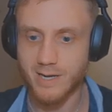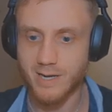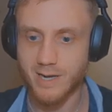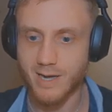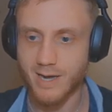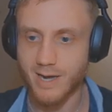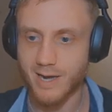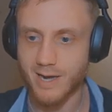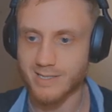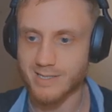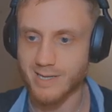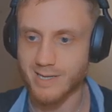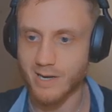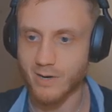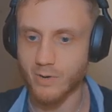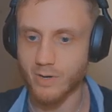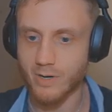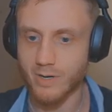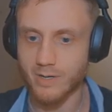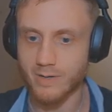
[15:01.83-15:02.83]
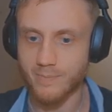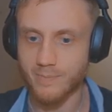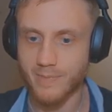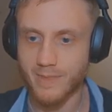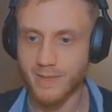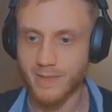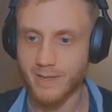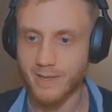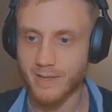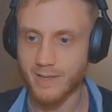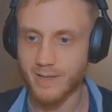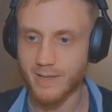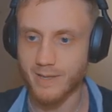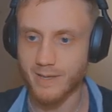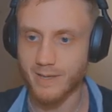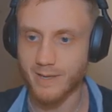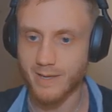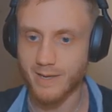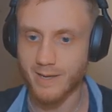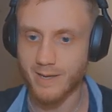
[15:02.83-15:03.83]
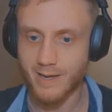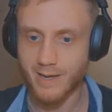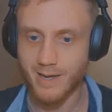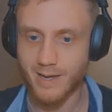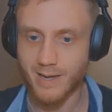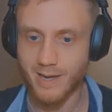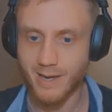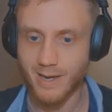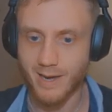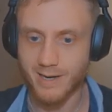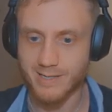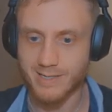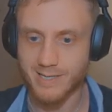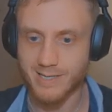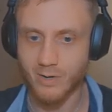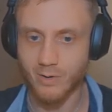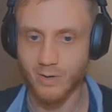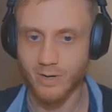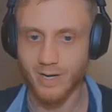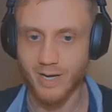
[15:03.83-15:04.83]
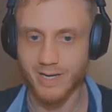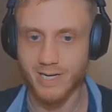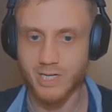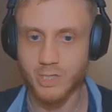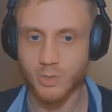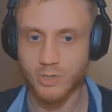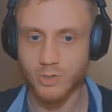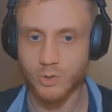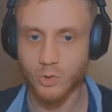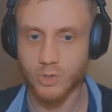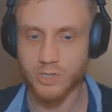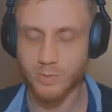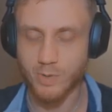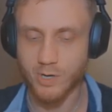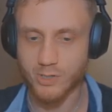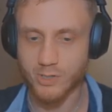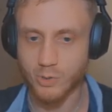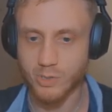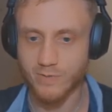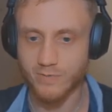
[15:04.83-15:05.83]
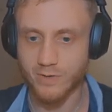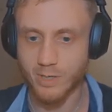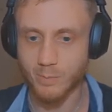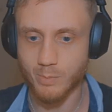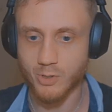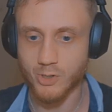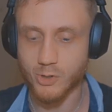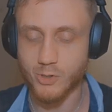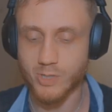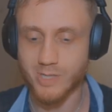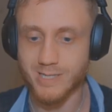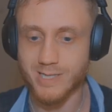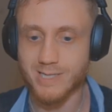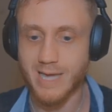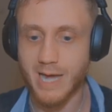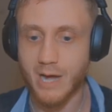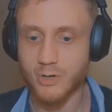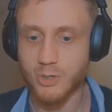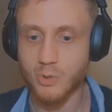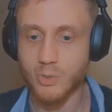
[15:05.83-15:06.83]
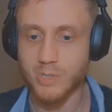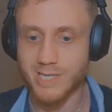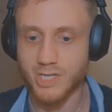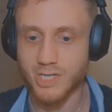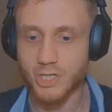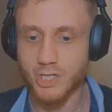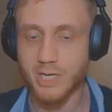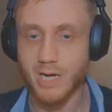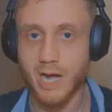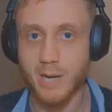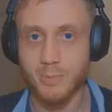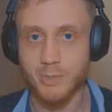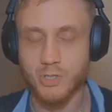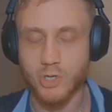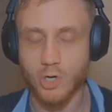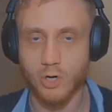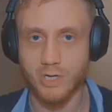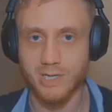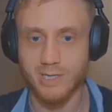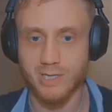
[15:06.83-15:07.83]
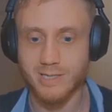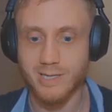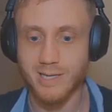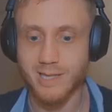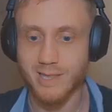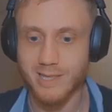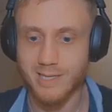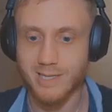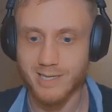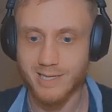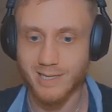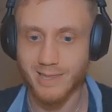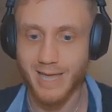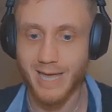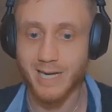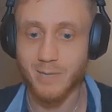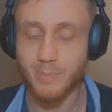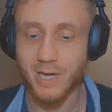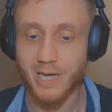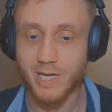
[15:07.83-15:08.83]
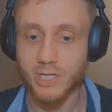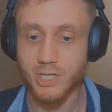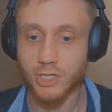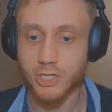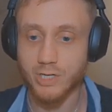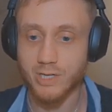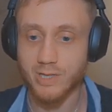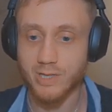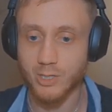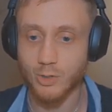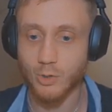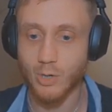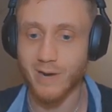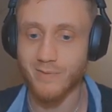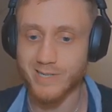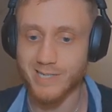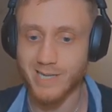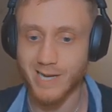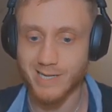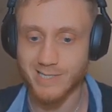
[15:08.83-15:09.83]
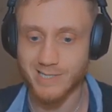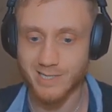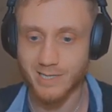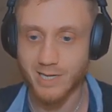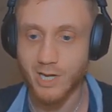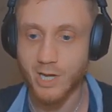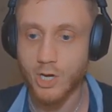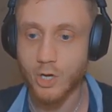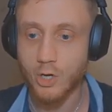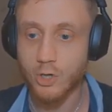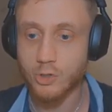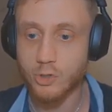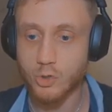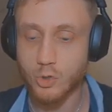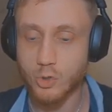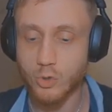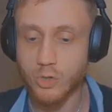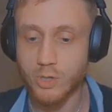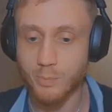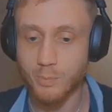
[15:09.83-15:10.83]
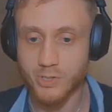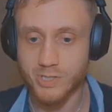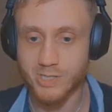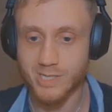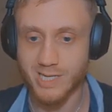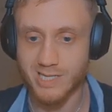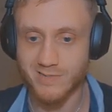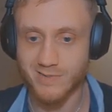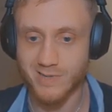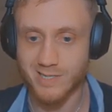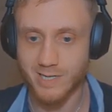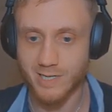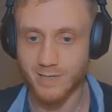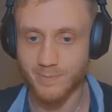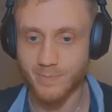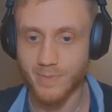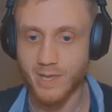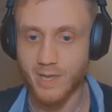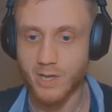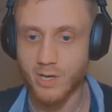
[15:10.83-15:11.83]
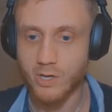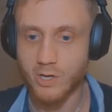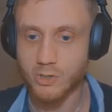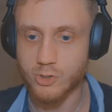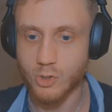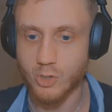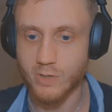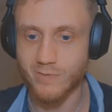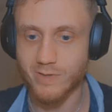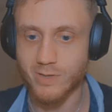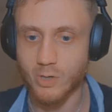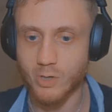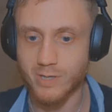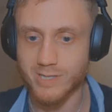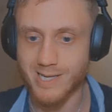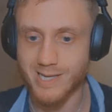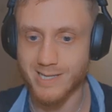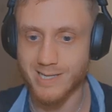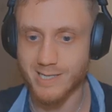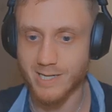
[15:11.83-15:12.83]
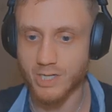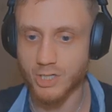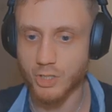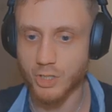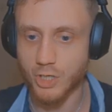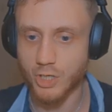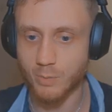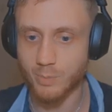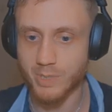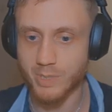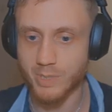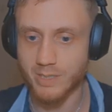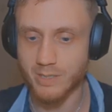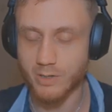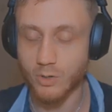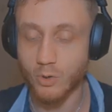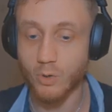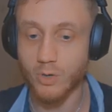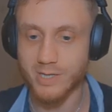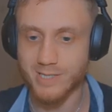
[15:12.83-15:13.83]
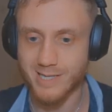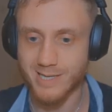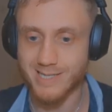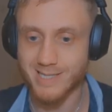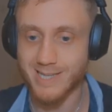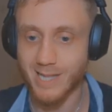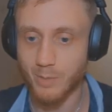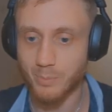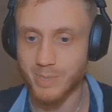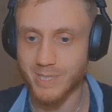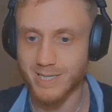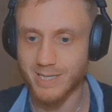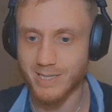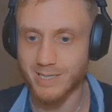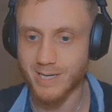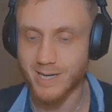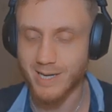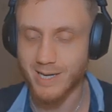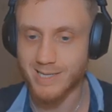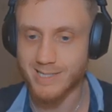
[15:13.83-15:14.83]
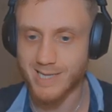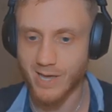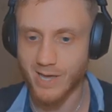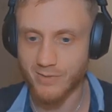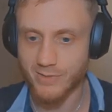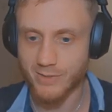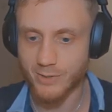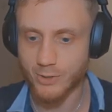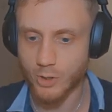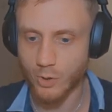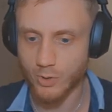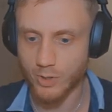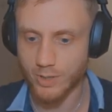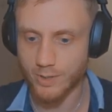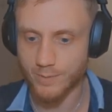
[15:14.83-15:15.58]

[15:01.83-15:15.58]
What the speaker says: etc., etc. And each one corresponds to a different number. So this is how you essentially hyper-target the landing page that you're advertising to the person that's visiting. So even though it says Shelby or it says Selby, South Dakota,